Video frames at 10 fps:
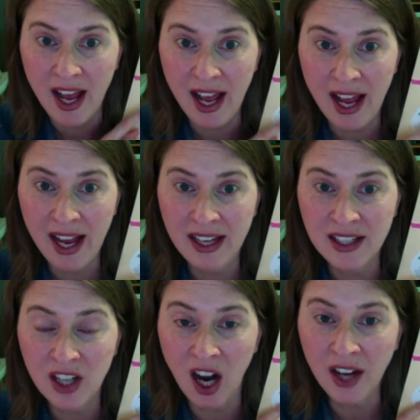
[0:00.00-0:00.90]
And
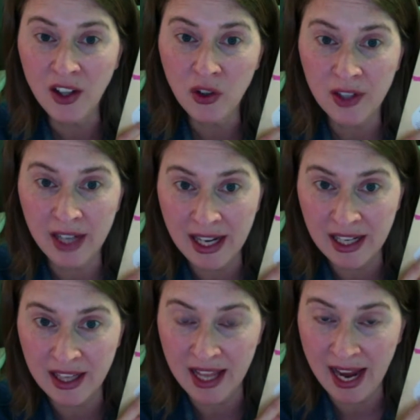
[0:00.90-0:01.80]
God
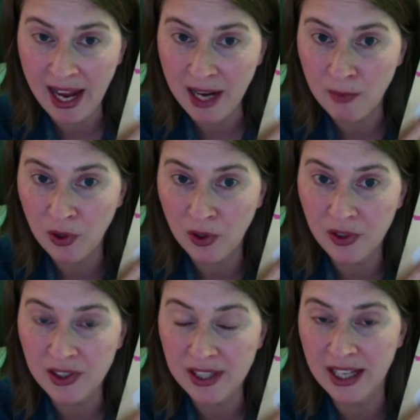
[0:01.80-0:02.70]
created the
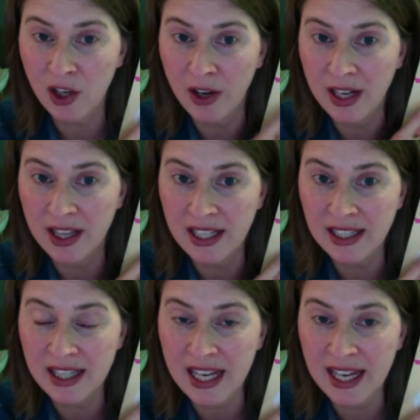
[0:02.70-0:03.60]
animals, and he created these
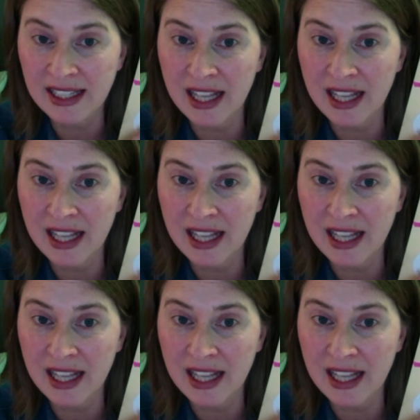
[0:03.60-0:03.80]
things.